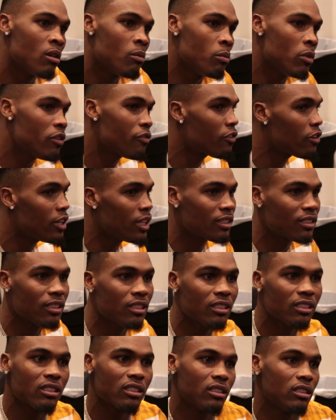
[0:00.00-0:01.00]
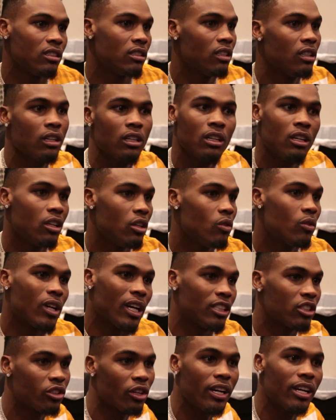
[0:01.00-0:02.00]
Me, for instance, you
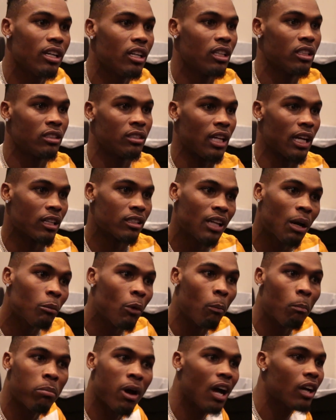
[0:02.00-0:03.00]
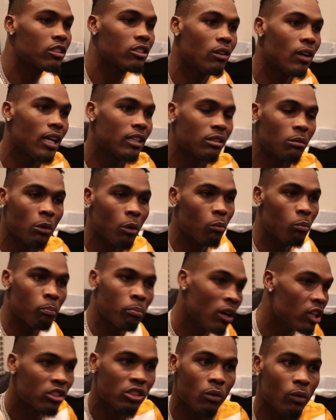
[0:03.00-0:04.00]
can't train against that, because I'm gonna box your ass, I'm gonna
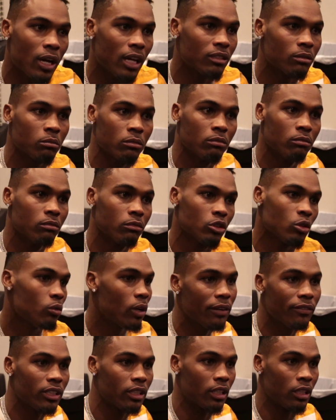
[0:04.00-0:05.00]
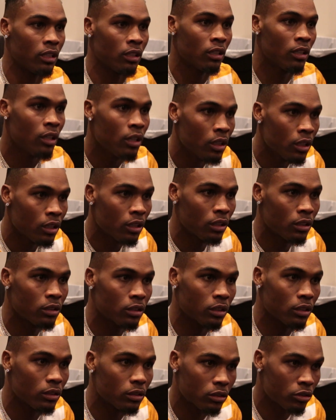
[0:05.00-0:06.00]
punch your ass, I'm gonna do
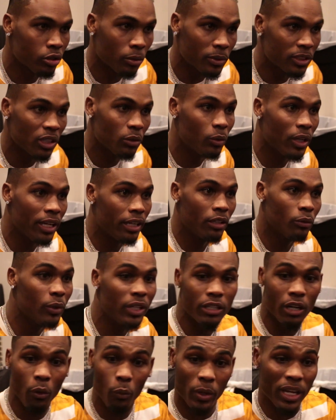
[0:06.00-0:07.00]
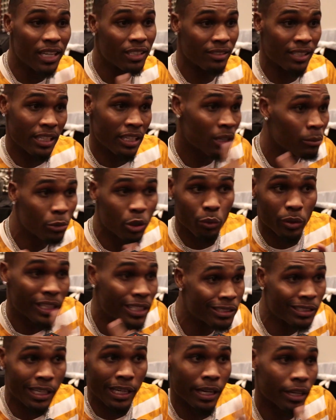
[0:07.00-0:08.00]
everything. Triple G, we ain't seen him do
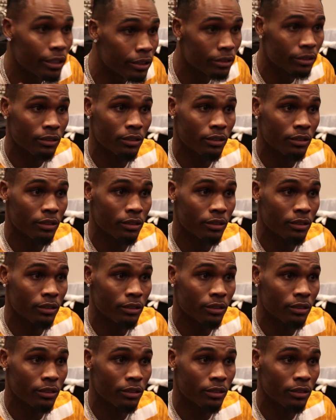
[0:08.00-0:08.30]
this yet.